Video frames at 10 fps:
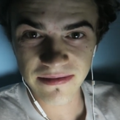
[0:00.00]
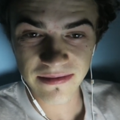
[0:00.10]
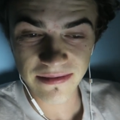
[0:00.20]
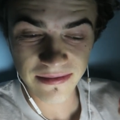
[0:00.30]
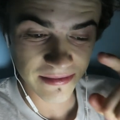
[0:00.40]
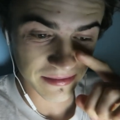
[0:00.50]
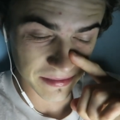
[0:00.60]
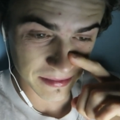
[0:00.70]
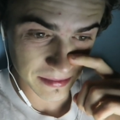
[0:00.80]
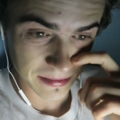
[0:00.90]

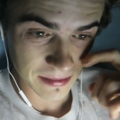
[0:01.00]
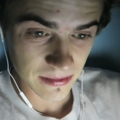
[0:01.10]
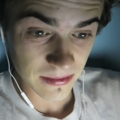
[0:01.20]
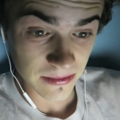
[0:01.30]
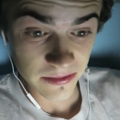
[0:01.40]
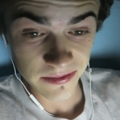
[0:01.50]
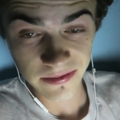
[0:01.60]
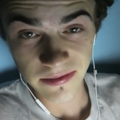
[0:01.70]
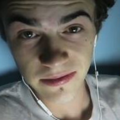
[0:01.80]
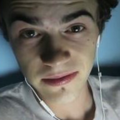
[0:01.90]

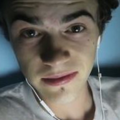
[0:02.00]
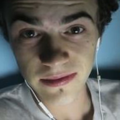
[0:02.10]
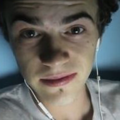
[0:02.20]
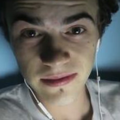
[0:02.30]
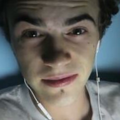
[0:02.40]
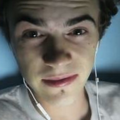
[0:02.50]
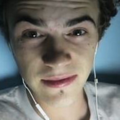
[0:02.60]
(silence)